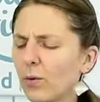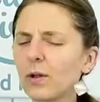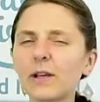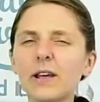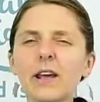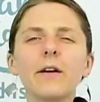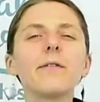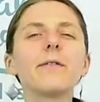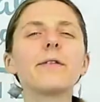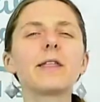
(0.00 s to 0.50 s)
will
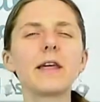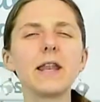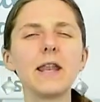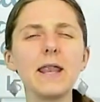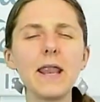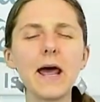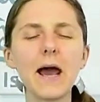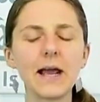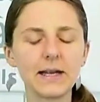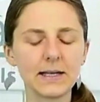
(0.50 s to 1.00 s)
give it a
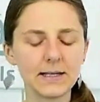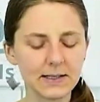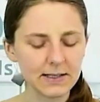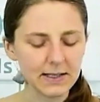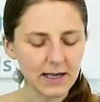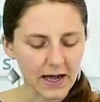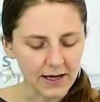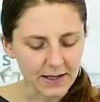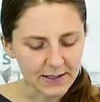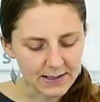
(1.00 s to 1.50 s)
nice
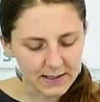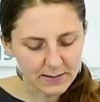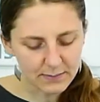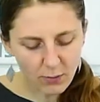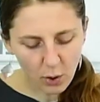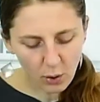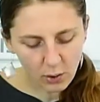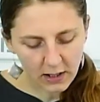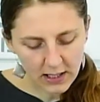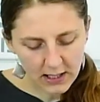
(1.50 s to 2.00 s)
kind of
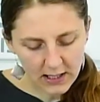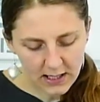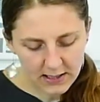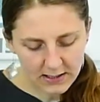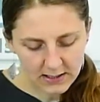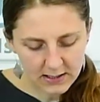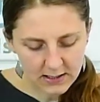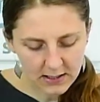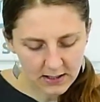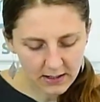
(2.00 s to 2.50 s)

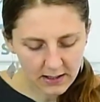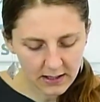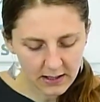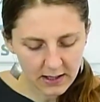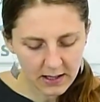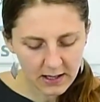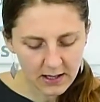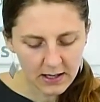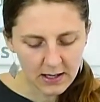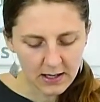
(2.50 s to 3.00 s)
smokiness to
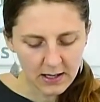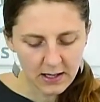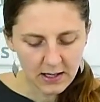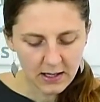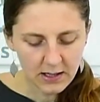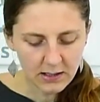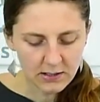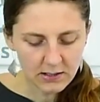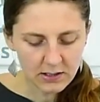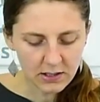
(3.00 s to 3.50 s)

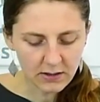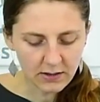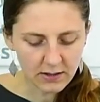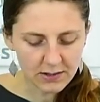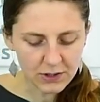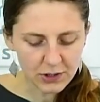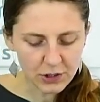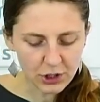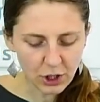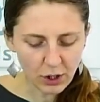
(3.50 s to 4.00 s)
the
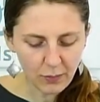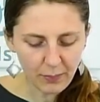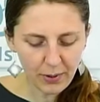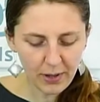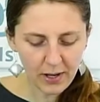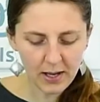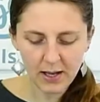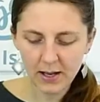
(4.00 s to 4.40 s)
soup.